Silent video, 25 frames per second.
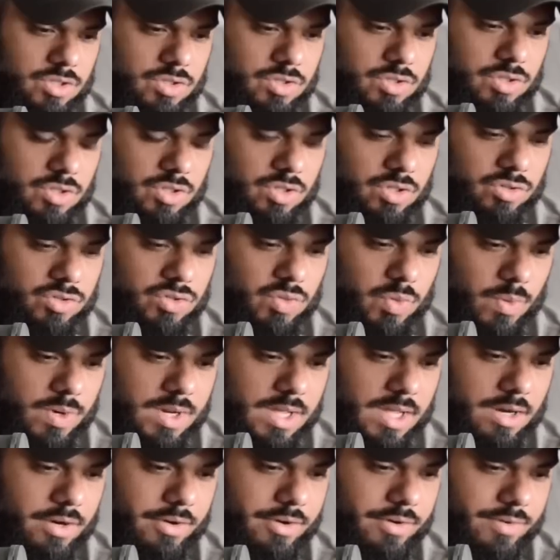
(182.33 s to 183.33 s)
you know,
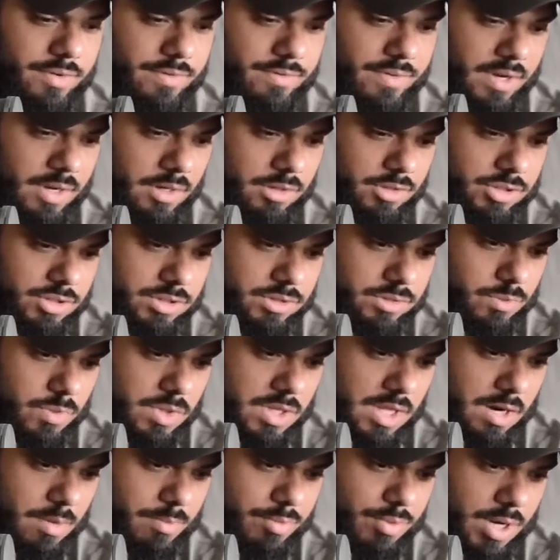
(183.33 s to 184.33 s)
twenty-eight hundred range without